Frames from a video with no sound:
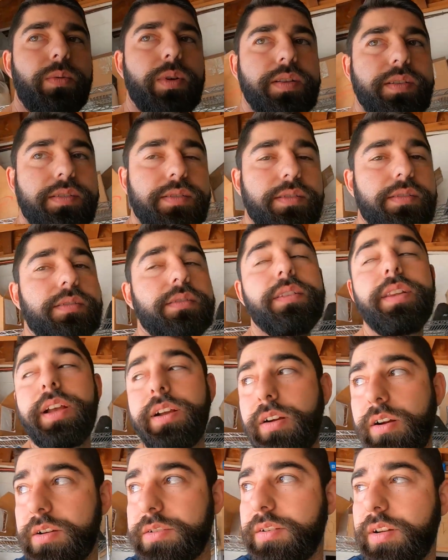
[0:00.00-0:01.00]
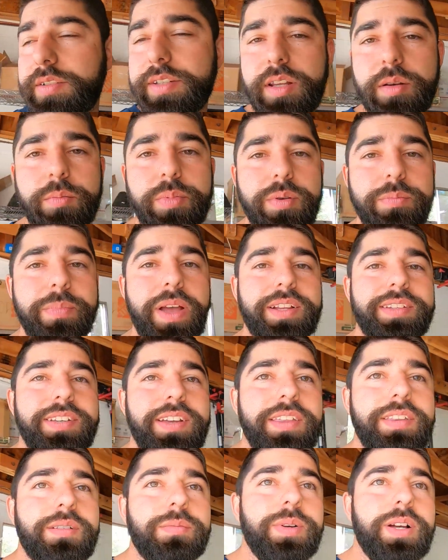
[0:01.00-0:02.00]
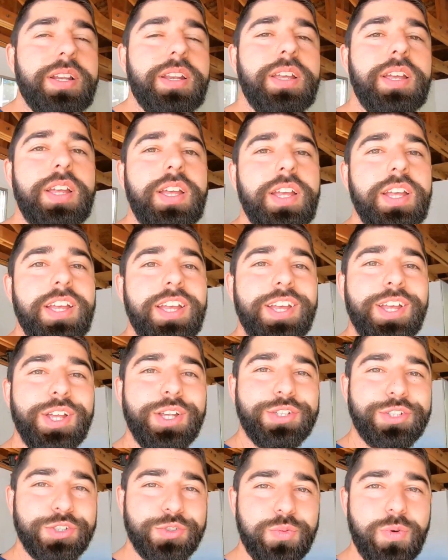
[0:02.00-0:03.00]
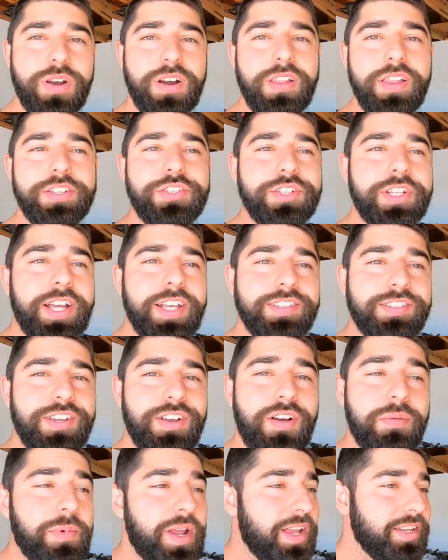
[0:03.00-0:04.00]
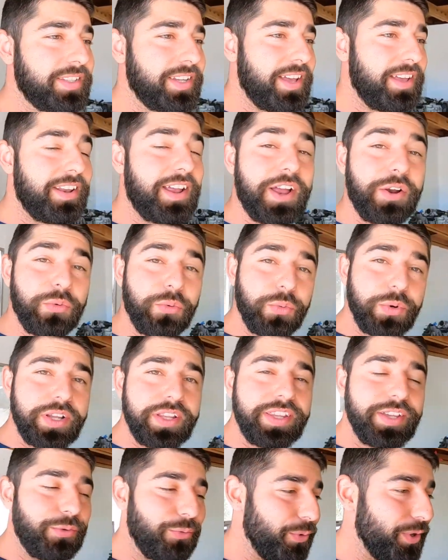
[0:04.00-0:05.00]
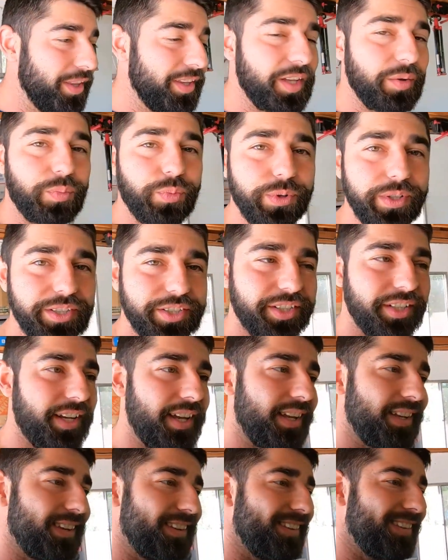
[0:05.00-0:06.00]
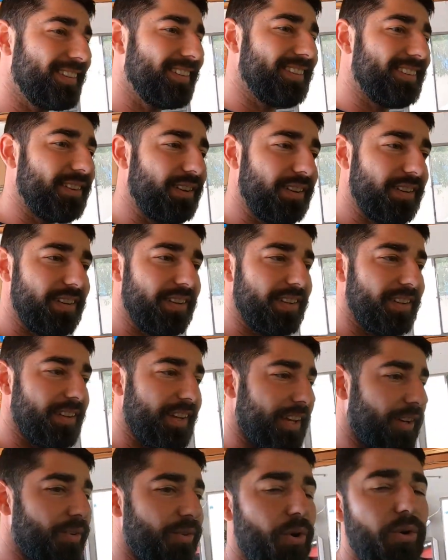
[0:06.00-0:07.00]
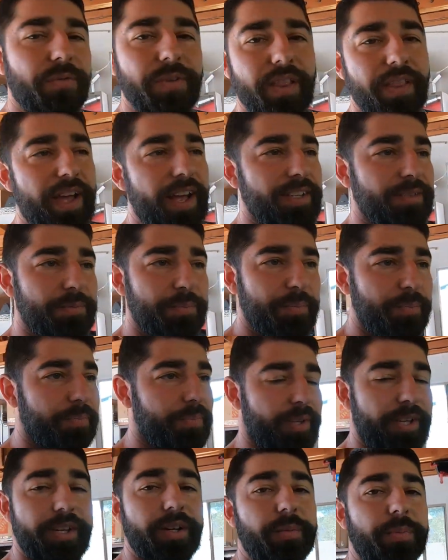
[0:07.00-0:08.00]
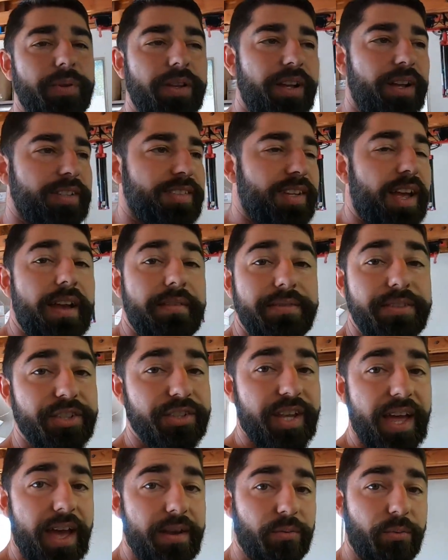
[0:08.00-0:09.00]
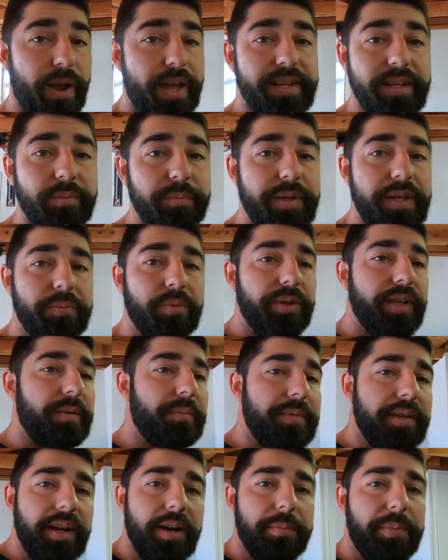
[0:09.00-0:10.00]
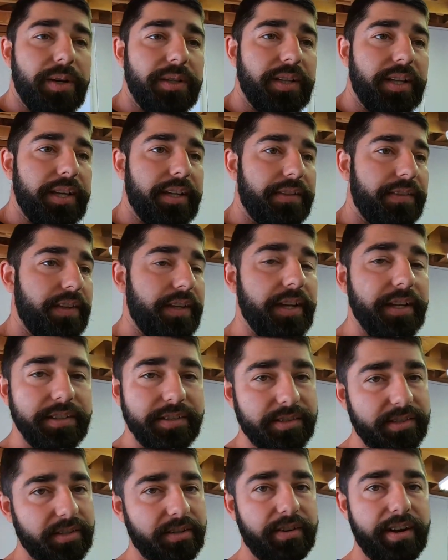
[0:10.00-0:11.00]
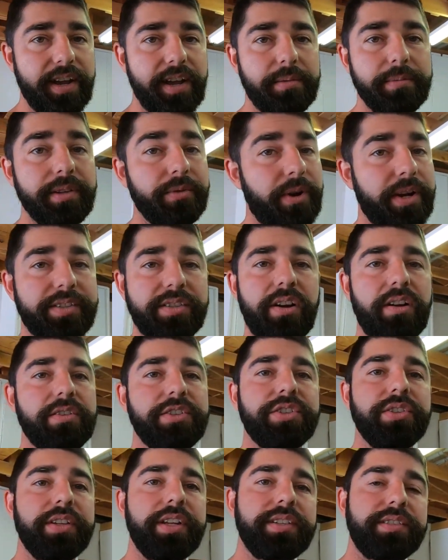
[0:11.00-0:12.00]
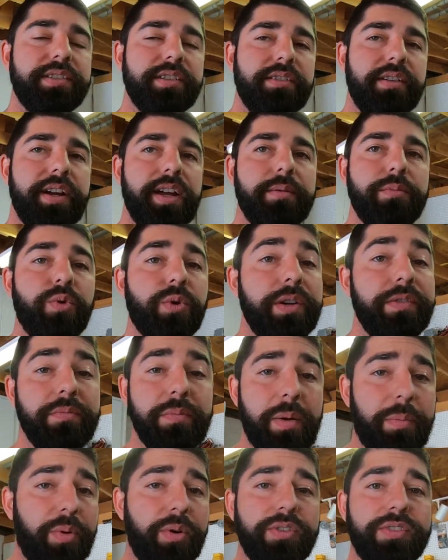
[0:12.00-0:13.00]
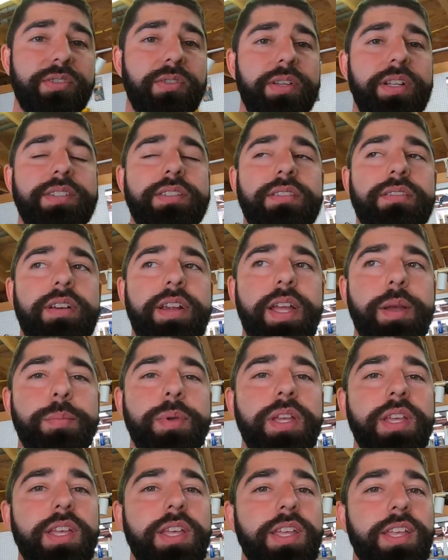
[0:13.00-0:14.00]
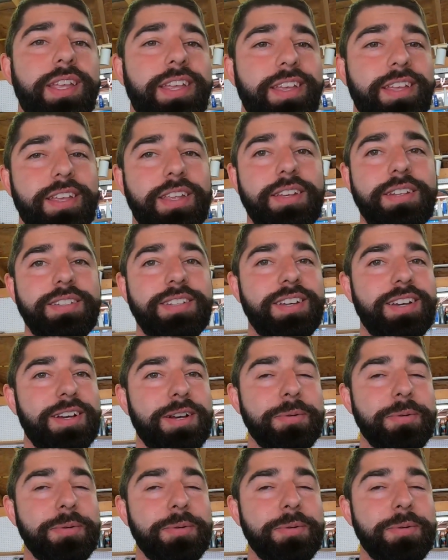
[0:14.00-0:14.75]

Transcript: once that car starts getting put back together, but just wanted to let you guys know I'm not dead. I really, really appreciate, like over the last year plus, I've just had random people hit me up on like the Instagram, the Race Car and Chill Instagram, or even my personal Instagram, and